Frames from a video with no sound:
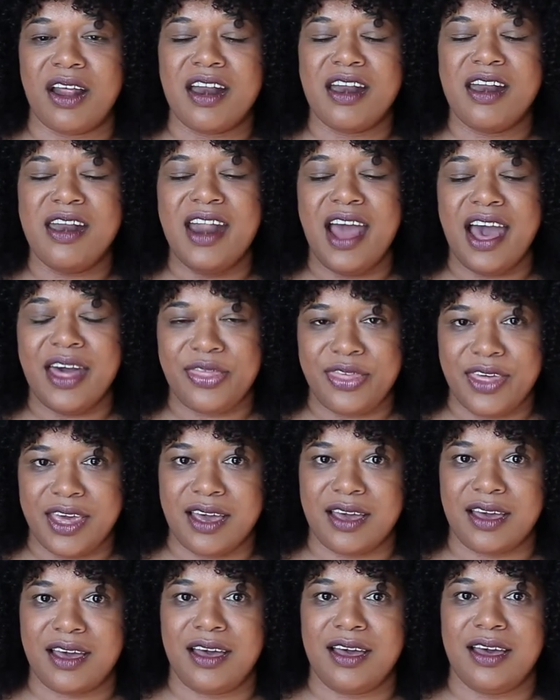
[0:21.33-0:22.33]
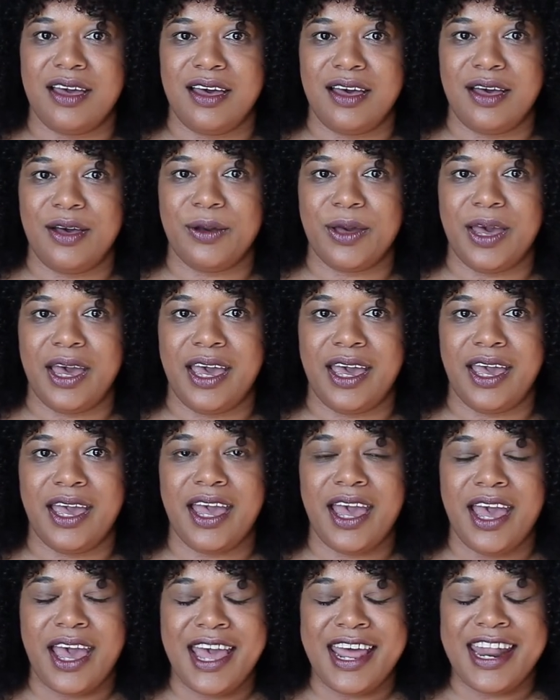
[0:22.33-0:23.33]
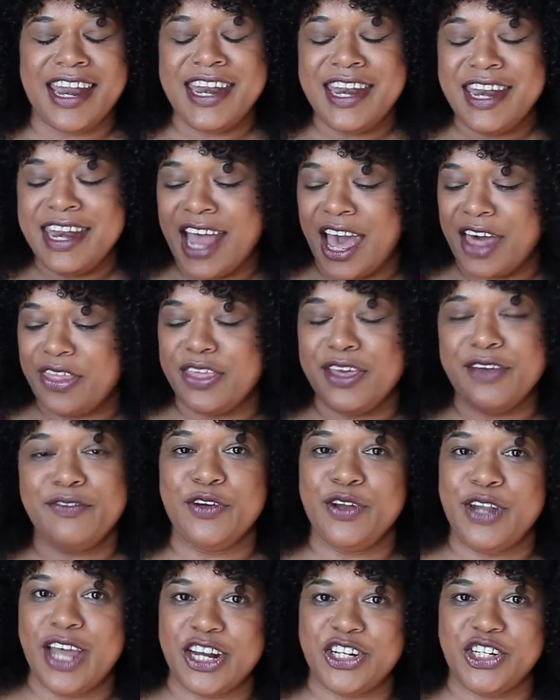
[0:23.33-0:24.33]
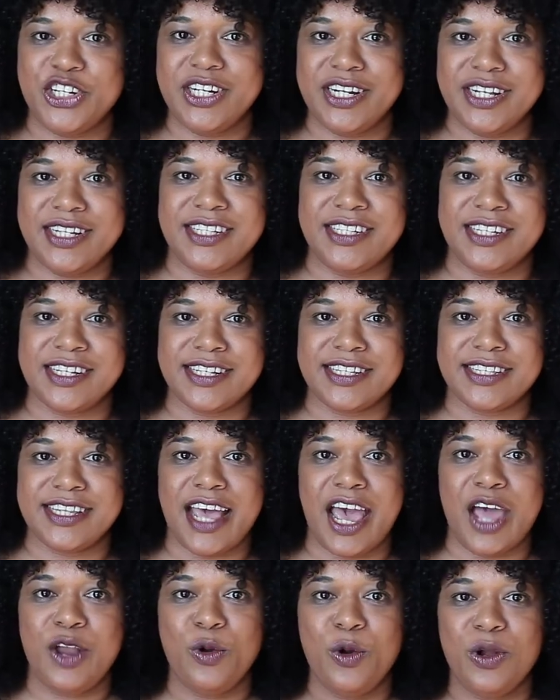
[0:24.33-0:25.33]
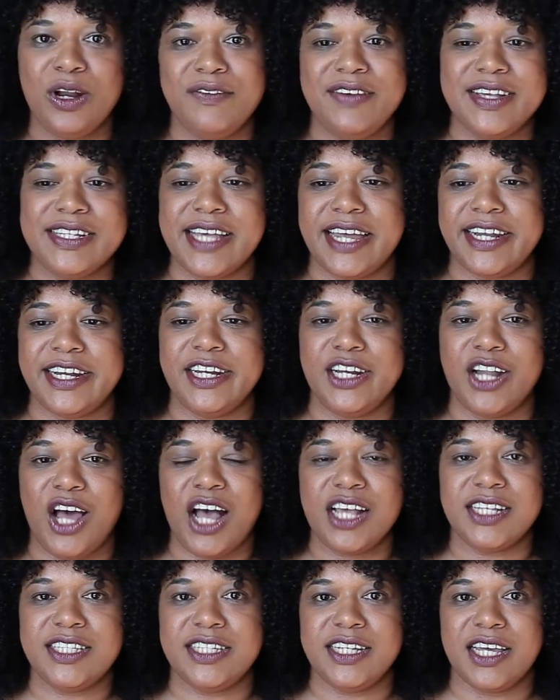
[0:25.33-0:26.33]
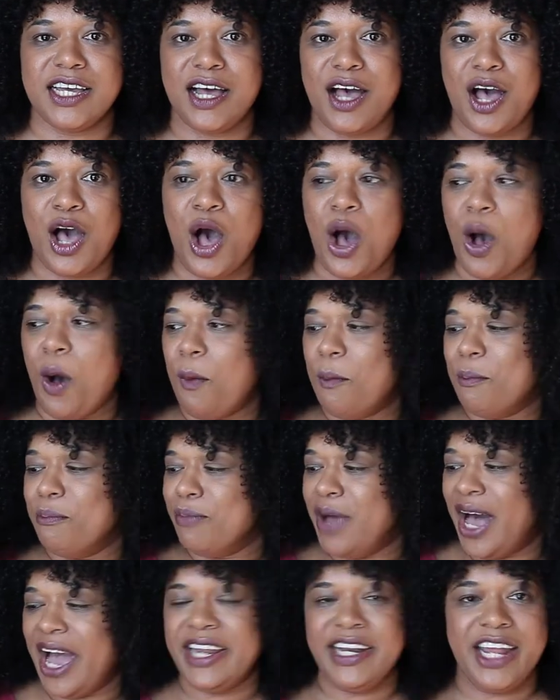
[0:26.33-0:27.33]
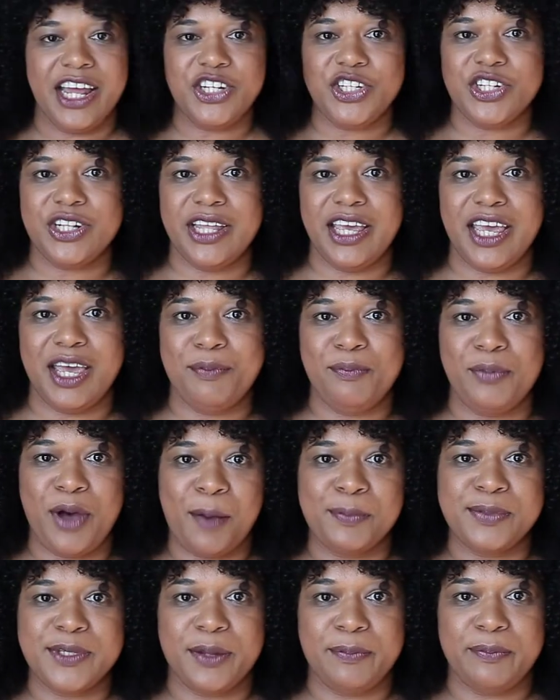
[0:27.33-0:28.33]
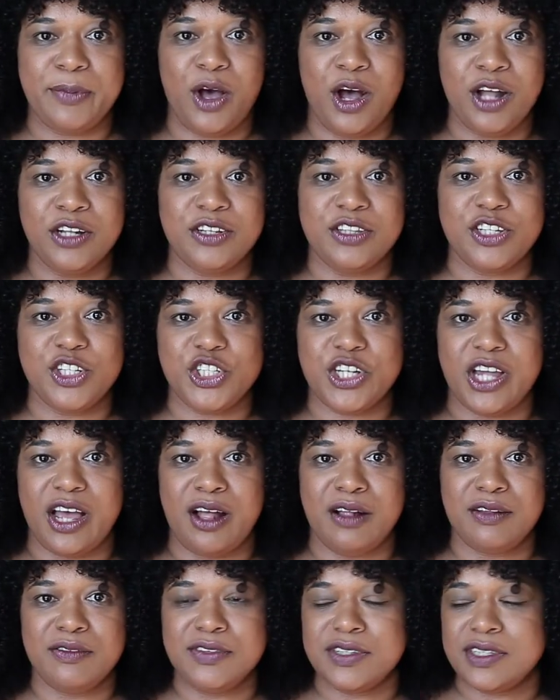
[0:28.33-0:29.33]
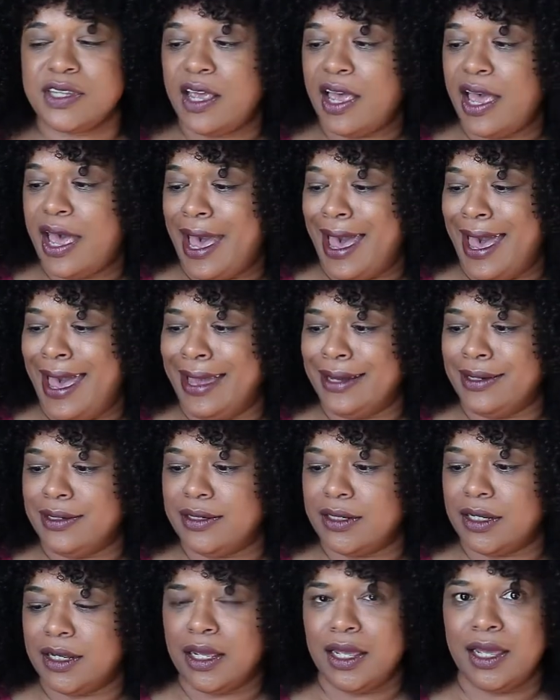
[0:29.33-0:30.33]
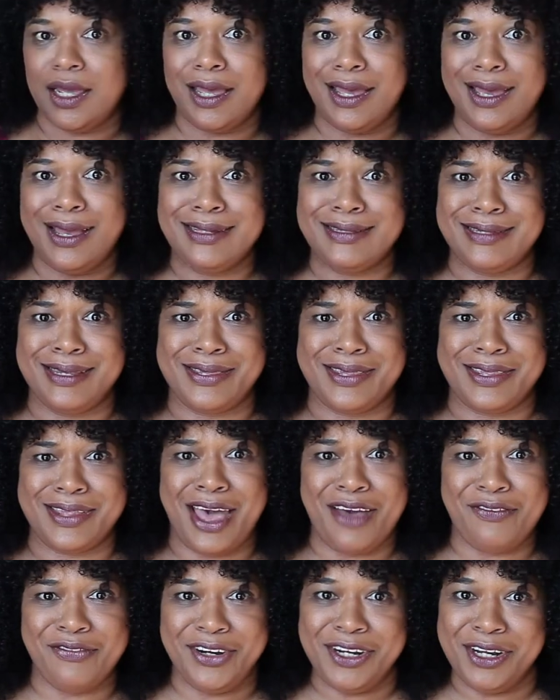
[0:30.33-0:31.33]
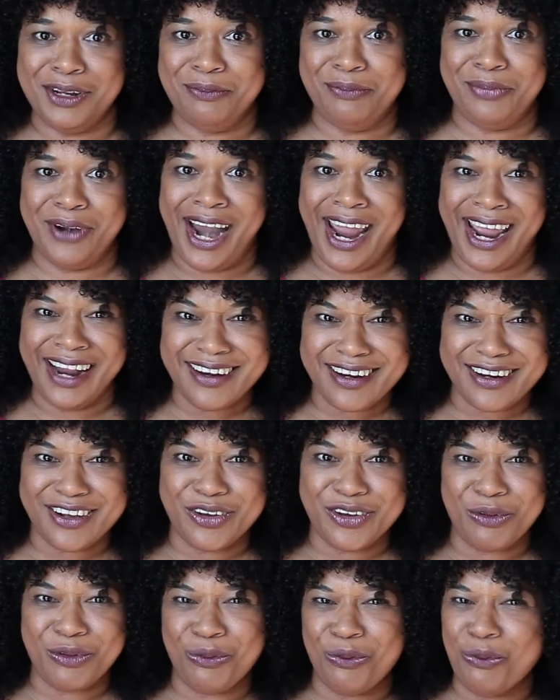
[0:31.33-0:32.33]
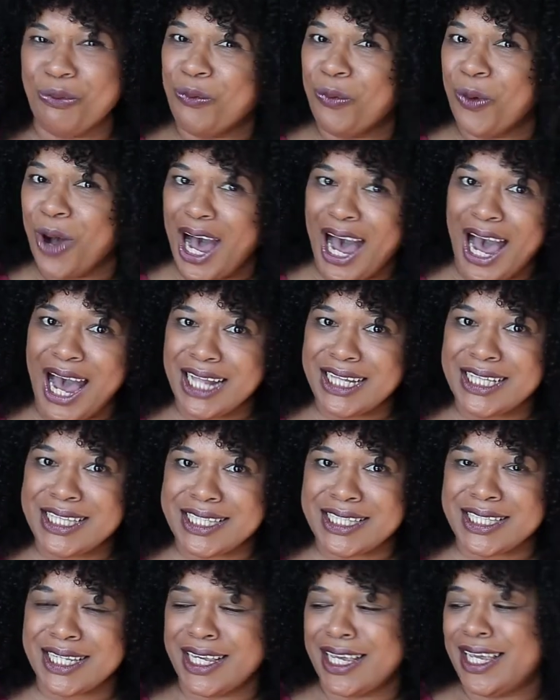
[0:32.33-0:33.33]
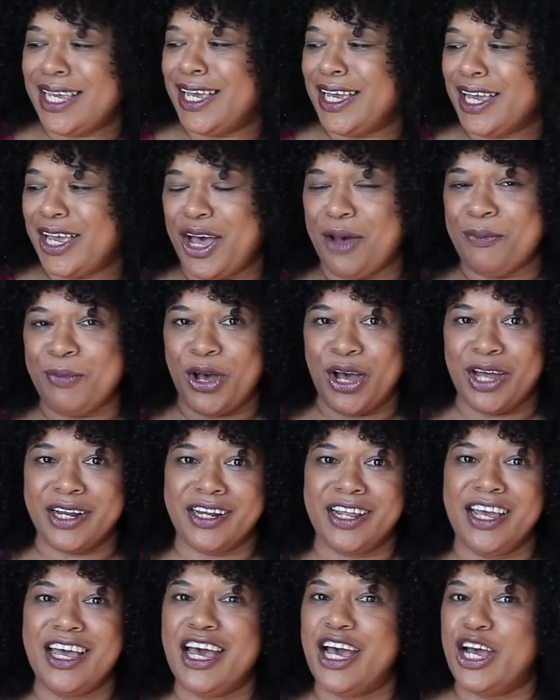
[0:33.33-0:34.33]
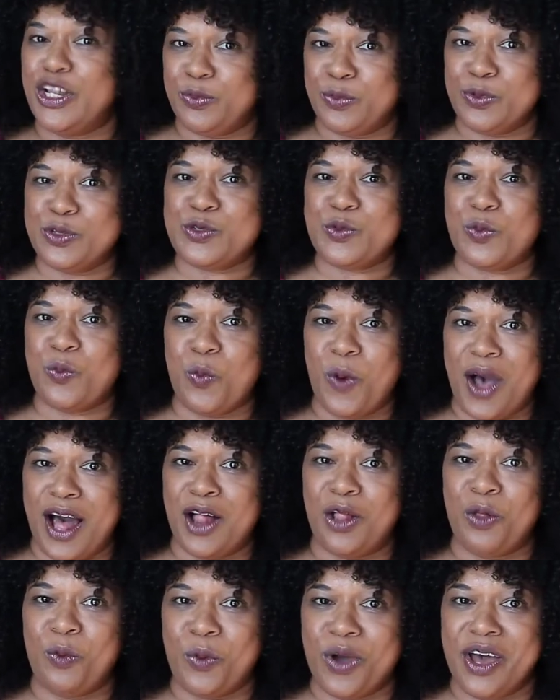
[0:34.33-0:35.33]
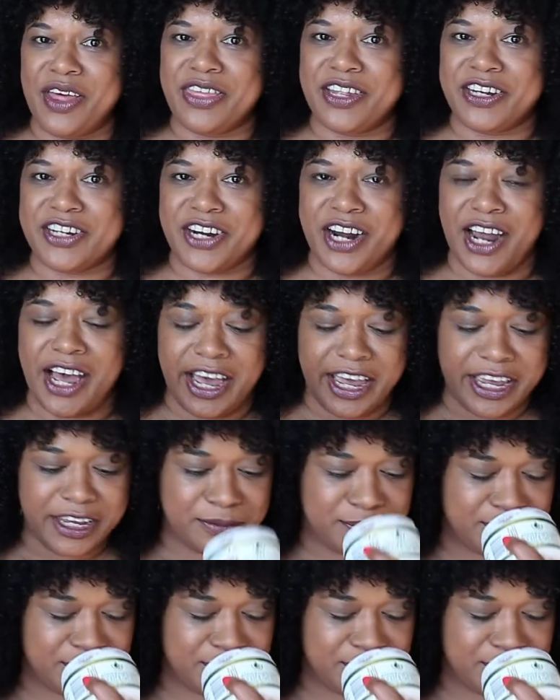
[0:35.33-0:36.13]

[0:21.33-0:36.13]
Nothing, okay? Nothing for naturalistas. And all of a sudden last year, My Natural Hair pops up onto the shelves and it's a South African brand? What? Come on, it was well worth a try.